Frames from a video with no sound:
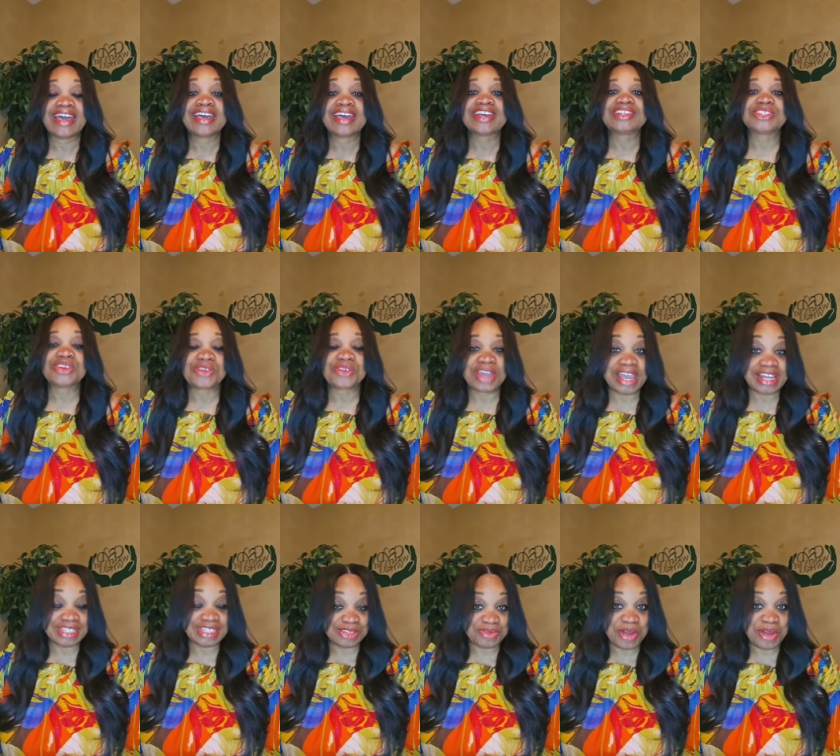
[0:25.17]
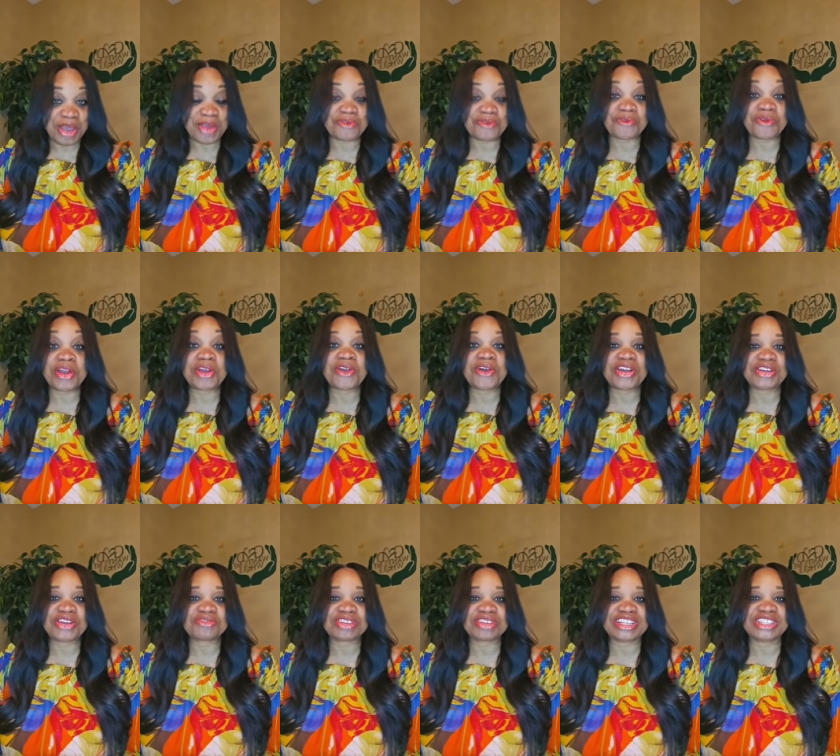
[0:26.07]
So, guess what? We're going
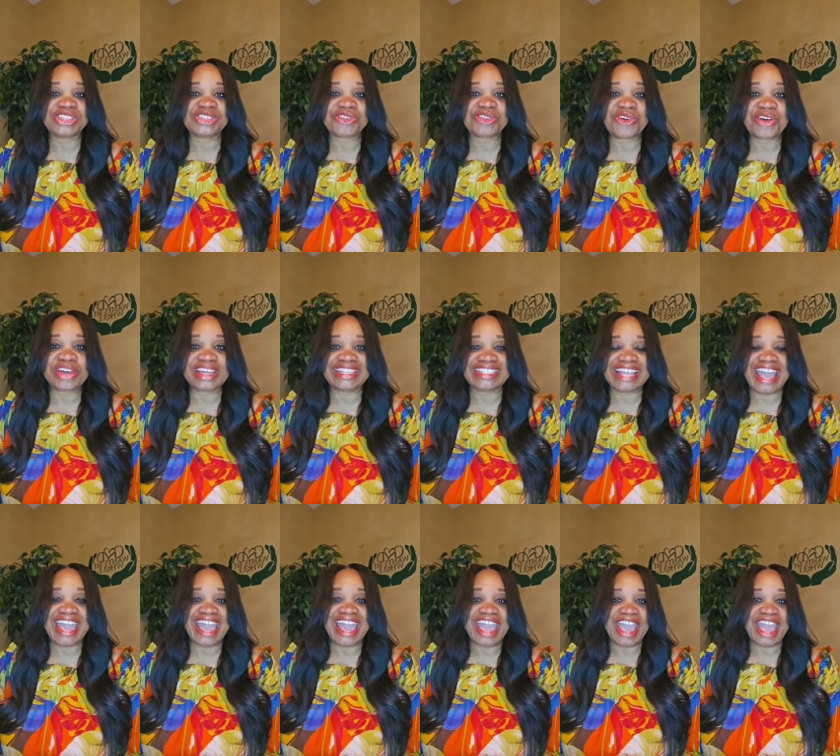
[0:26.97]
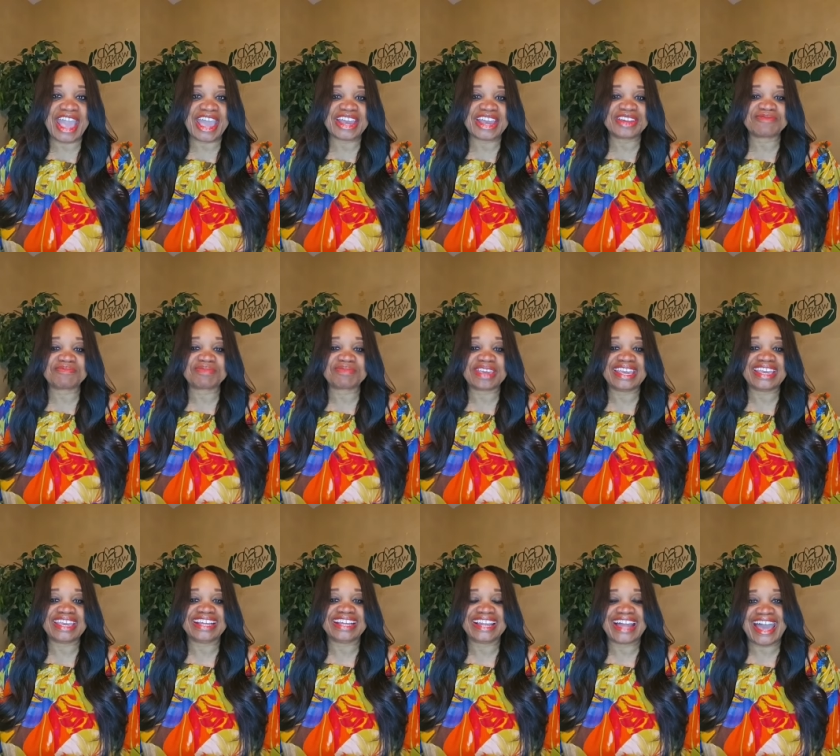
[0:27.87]
to rejoice and be
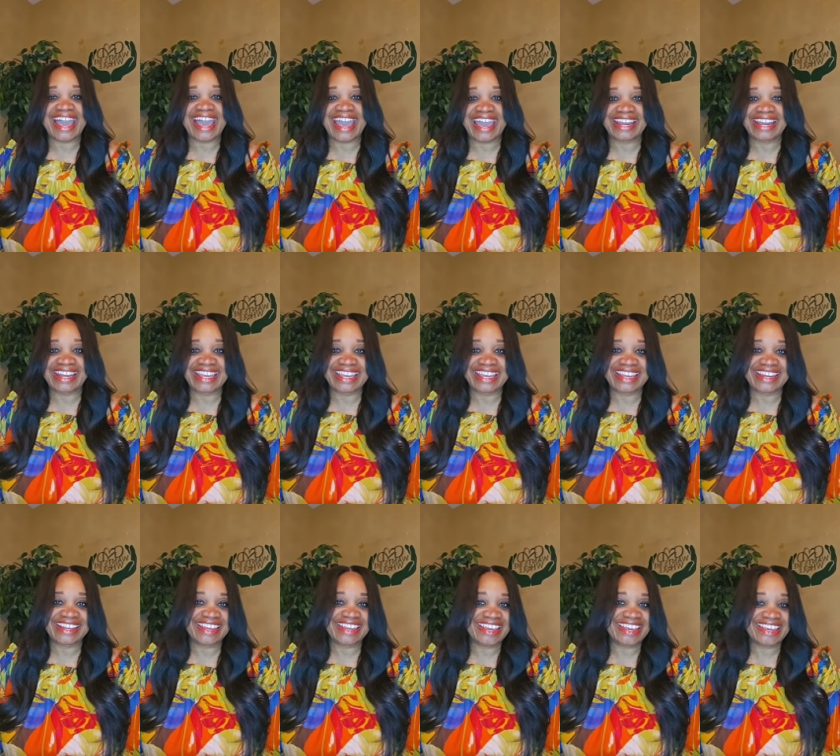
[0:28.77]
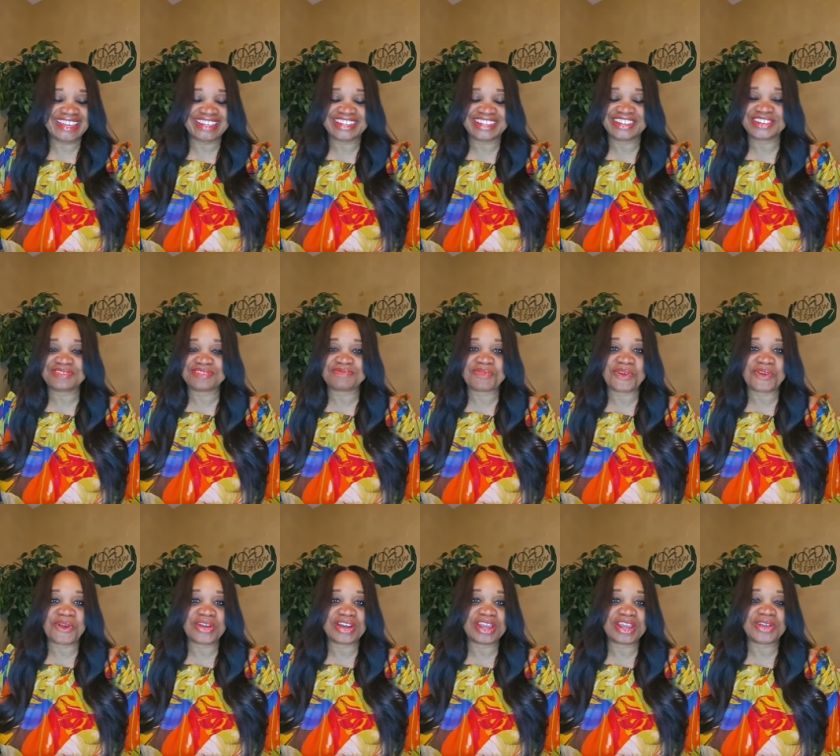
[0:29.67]
glad in it. Good
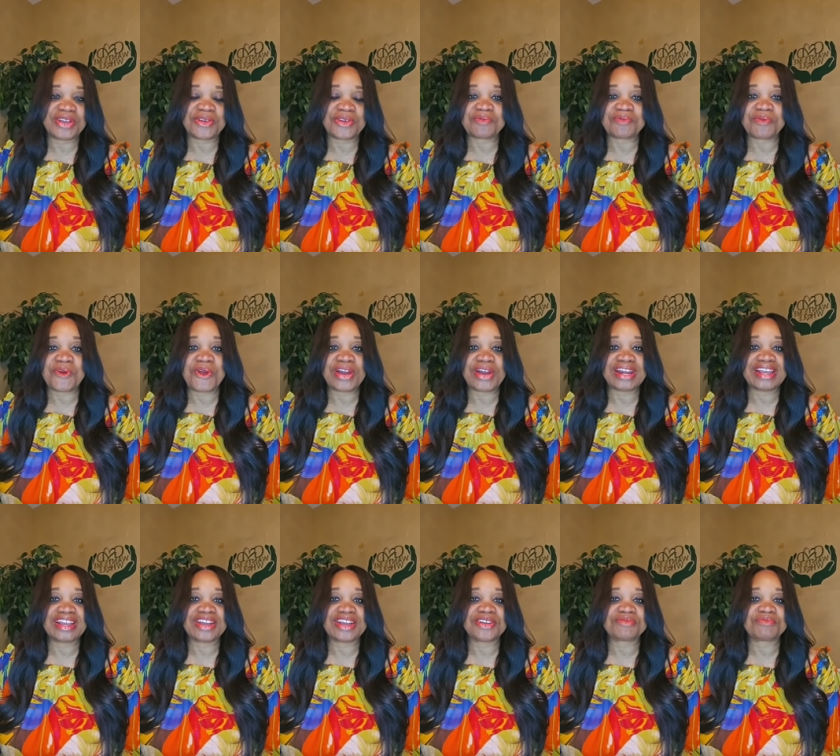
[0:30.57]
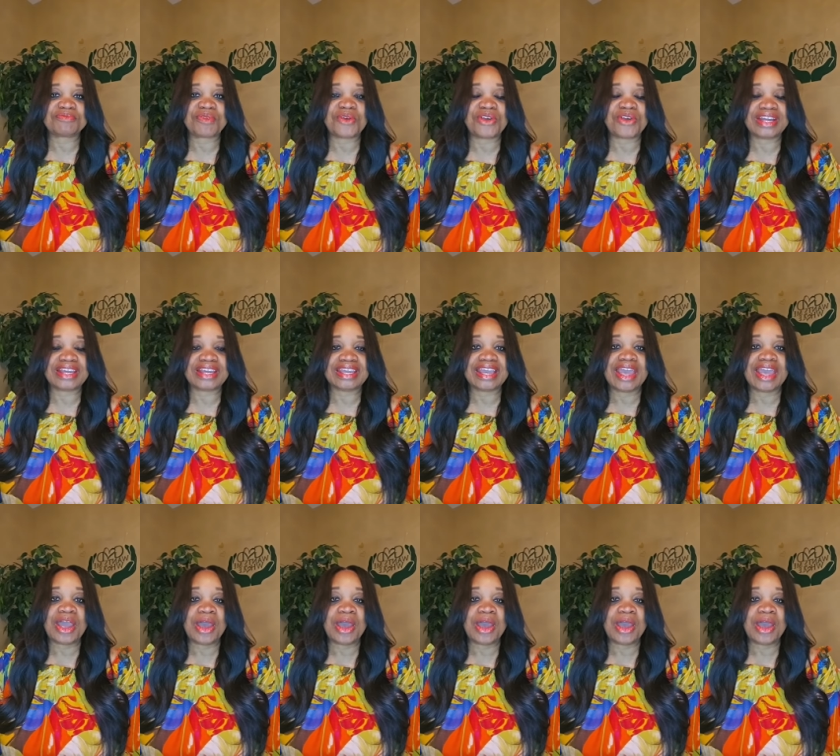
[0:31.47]
morning, good morning, good morning.